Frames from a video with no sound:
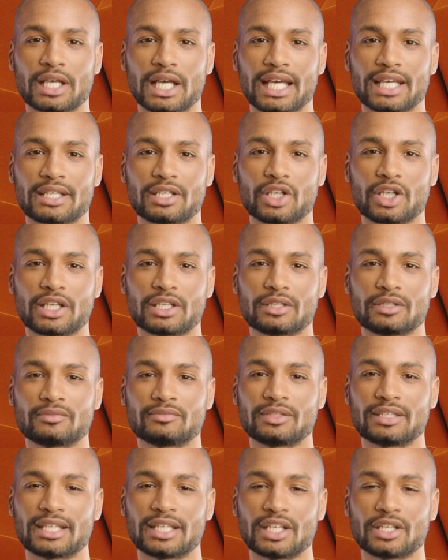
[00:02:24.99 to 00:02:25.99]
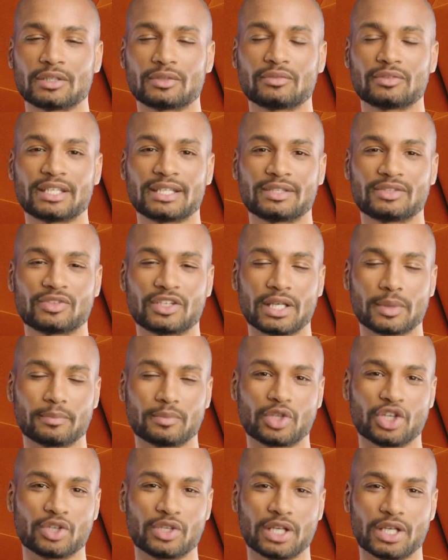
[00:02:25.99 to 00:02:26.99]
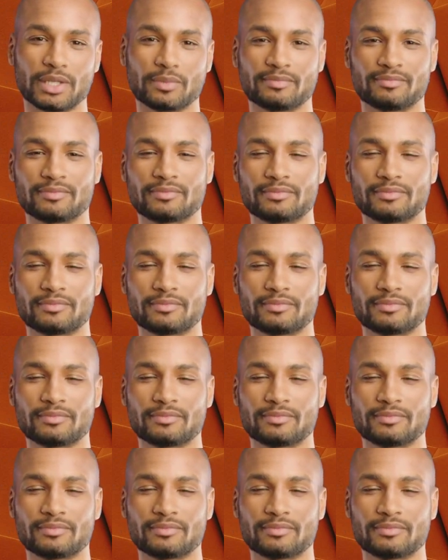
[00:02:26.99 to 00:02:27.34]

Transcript: and join our Financial Fast Track program.